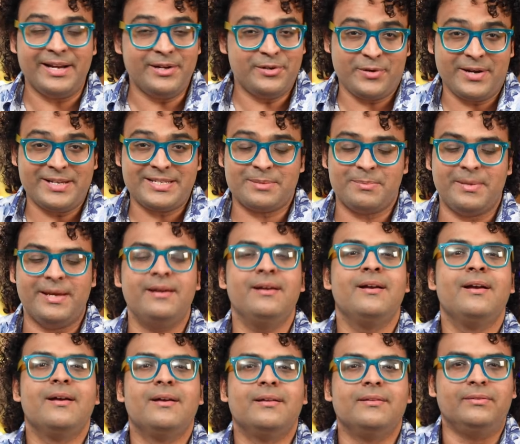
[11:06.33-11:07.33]
And trust me,
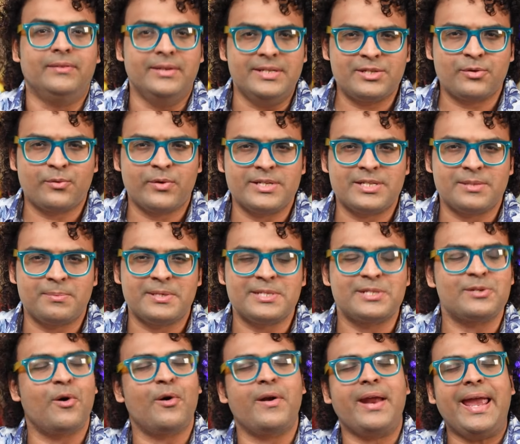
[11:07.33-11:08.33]
this
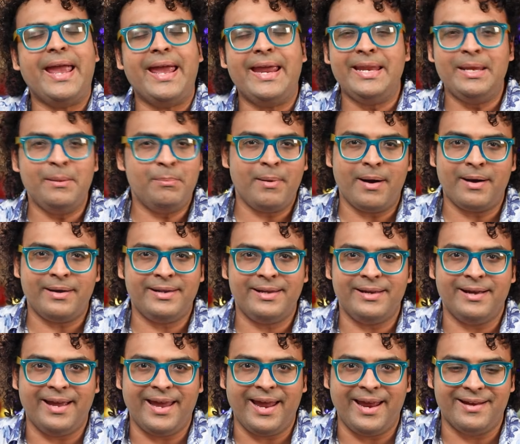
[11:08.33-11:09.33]
Christmas or any
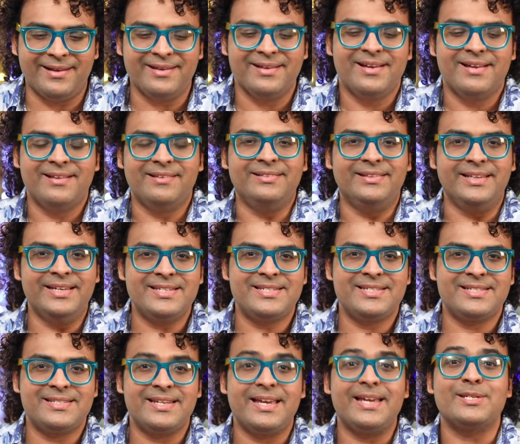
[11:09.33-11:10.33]
party ahead,
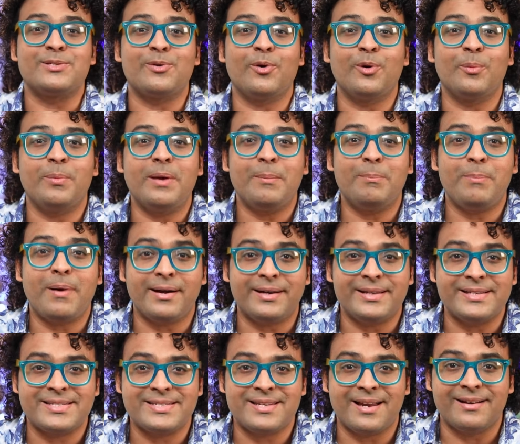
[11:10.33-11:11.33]
this is going to be a
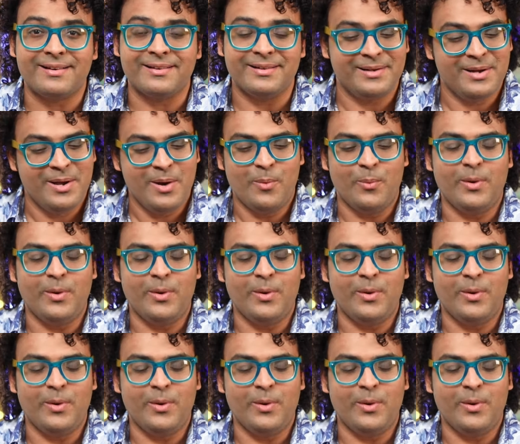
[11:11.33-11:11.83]
party starter.